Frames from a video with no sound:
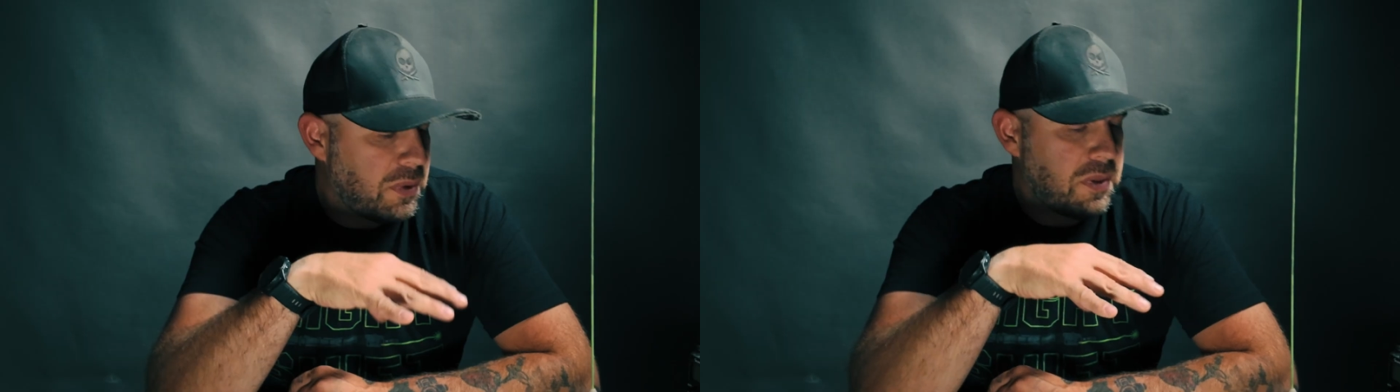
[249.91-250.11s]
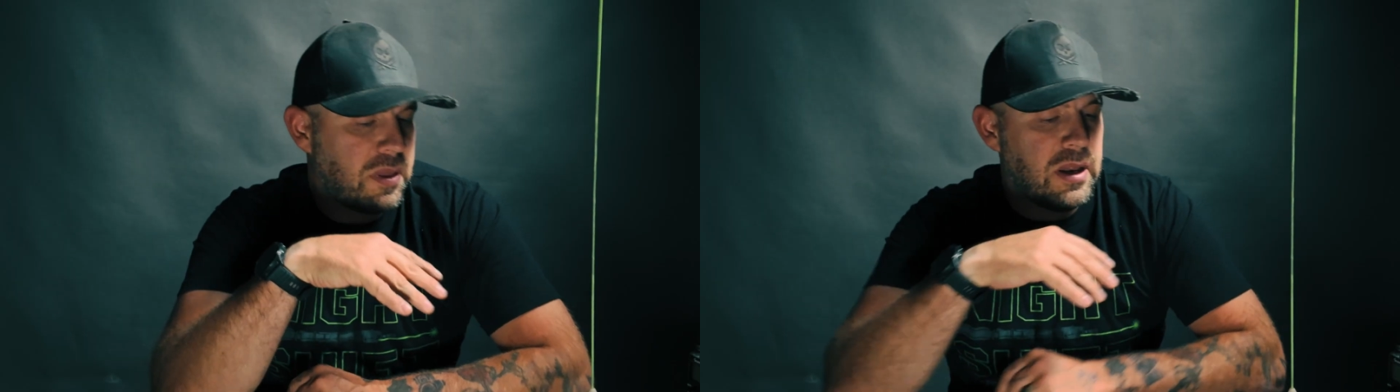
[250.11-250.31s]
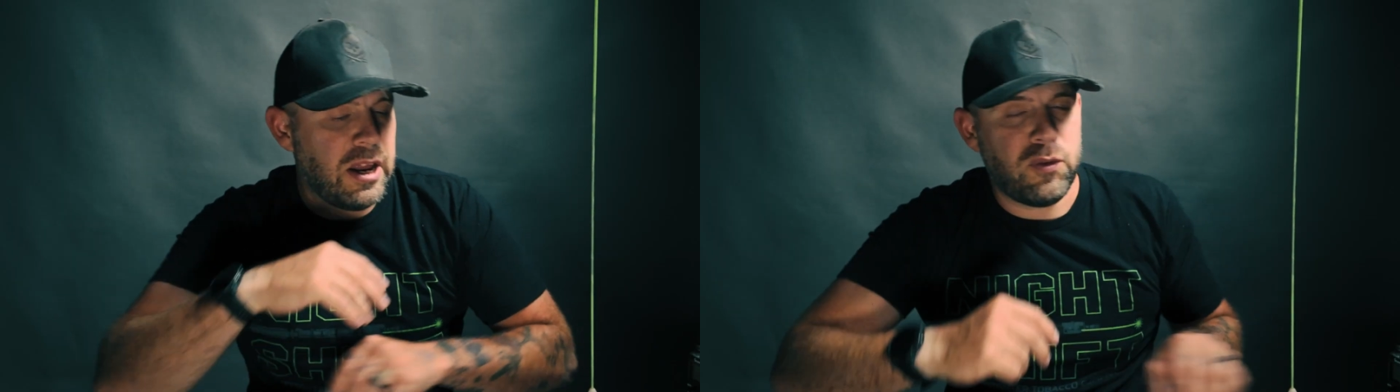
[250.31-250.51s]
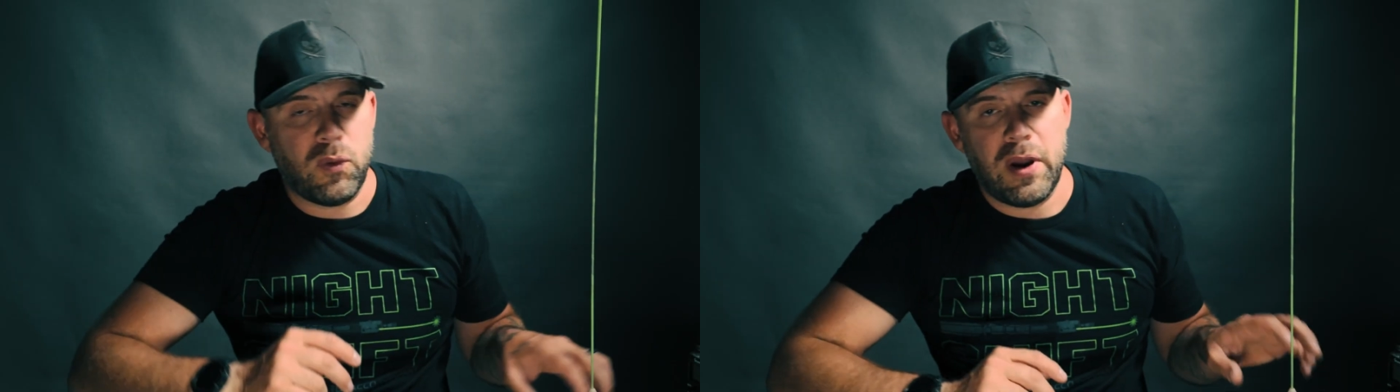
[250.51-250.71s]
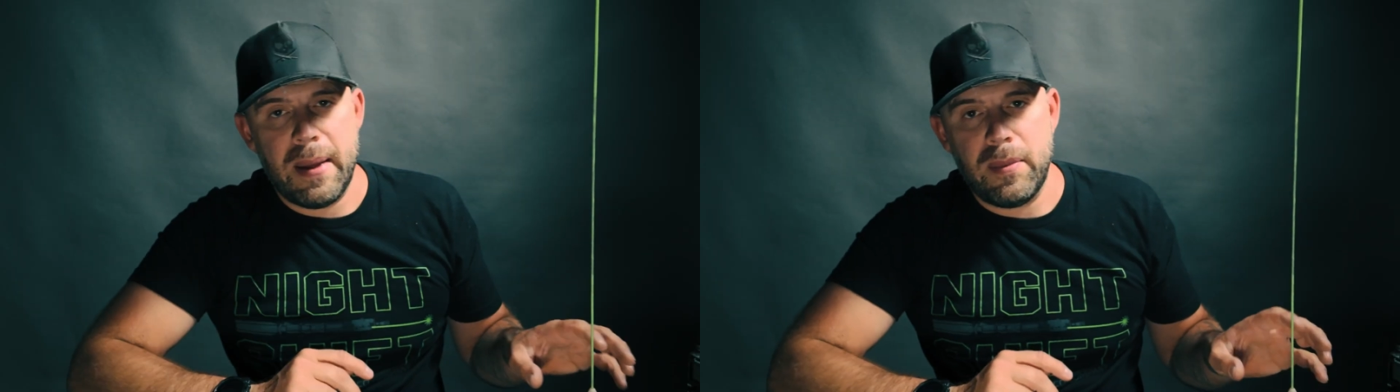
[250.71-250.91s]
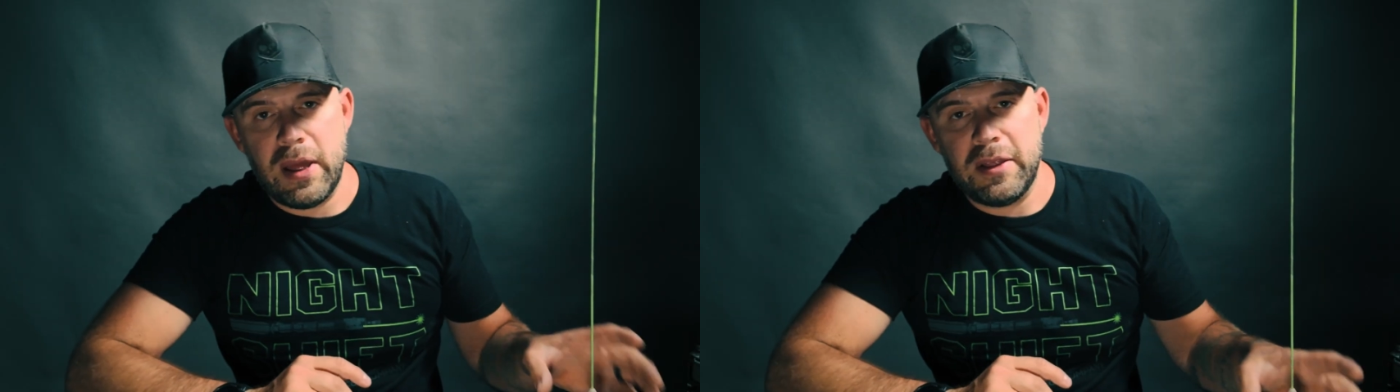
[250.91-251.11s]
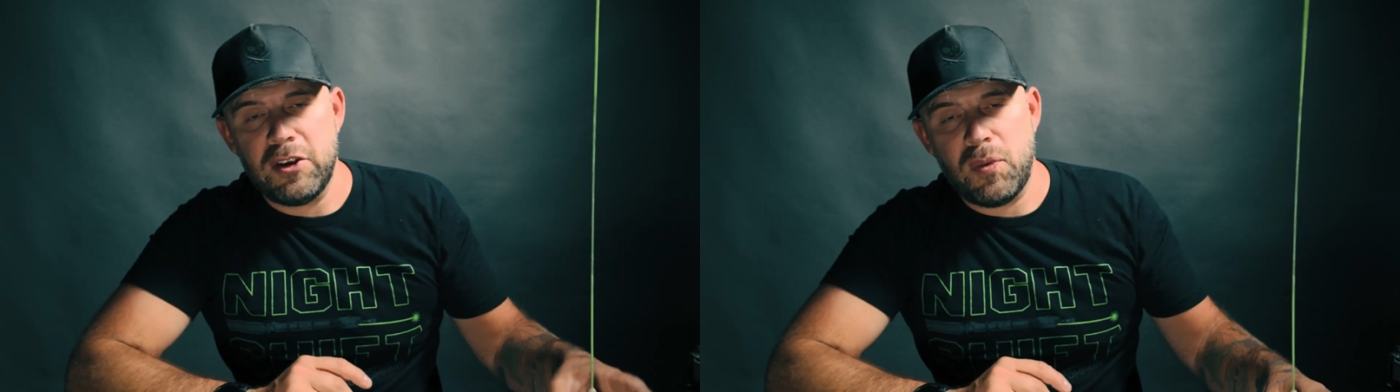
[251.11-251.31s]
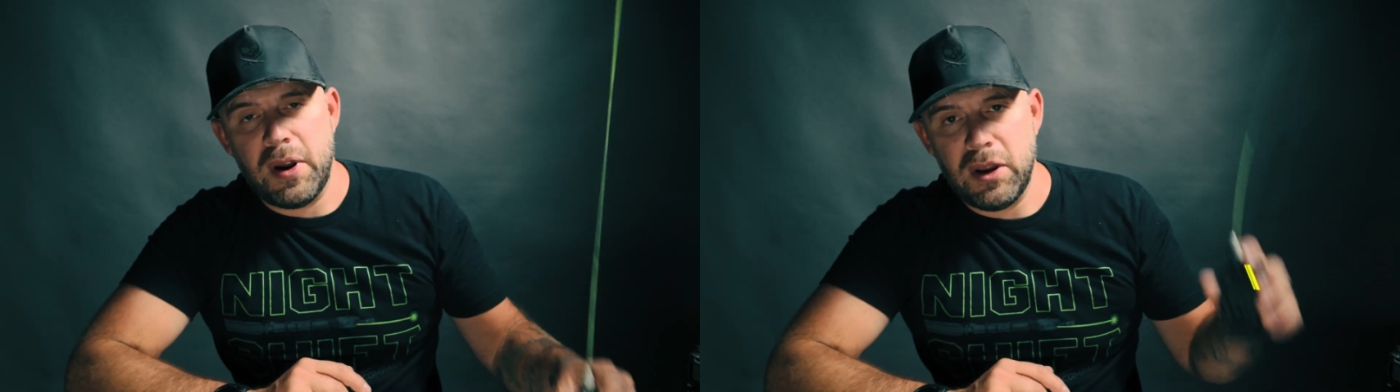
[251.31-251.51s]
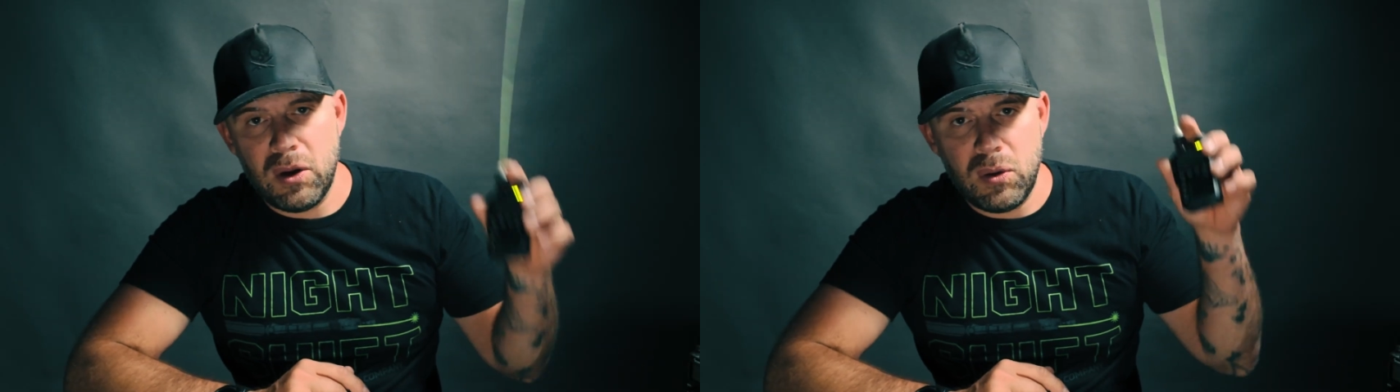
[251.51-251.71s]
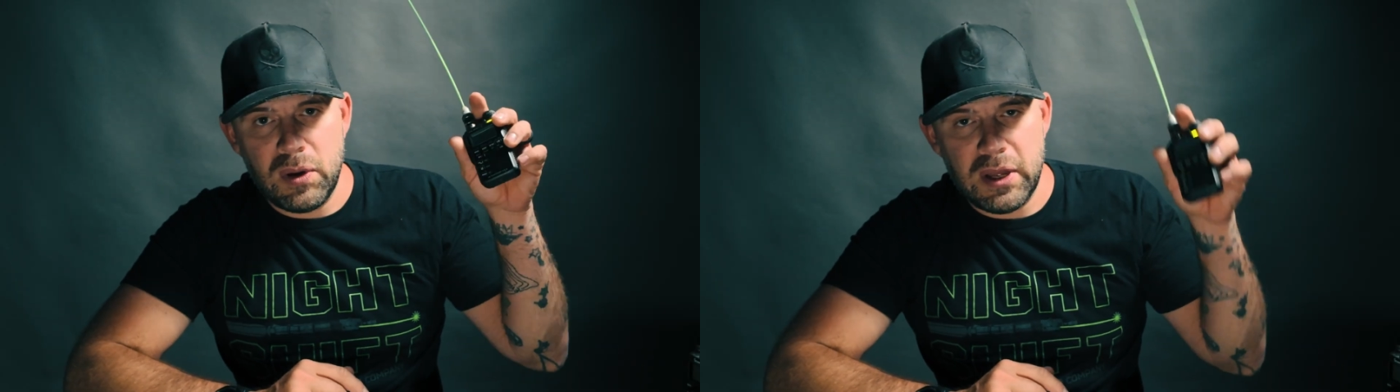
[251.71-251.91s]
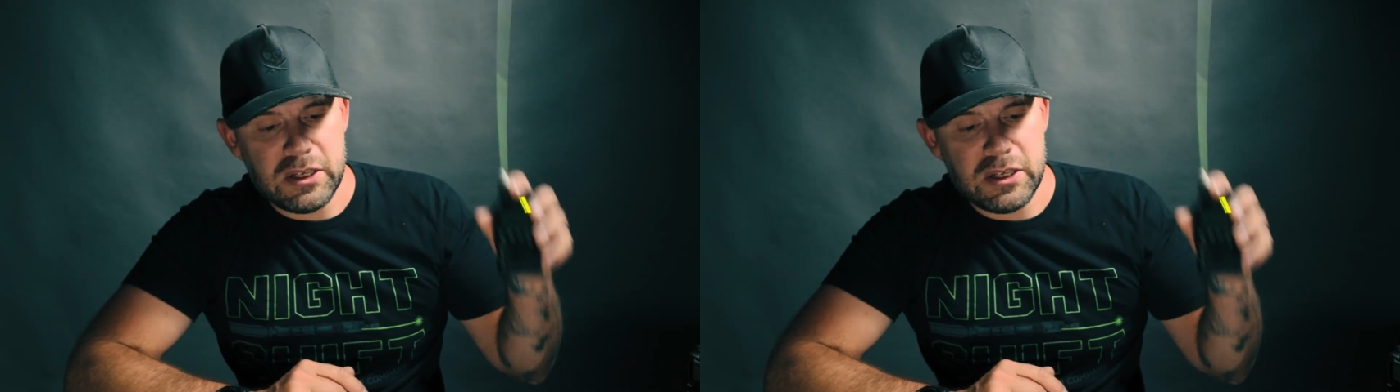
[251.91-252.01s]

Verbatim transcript: with an H4M and this radio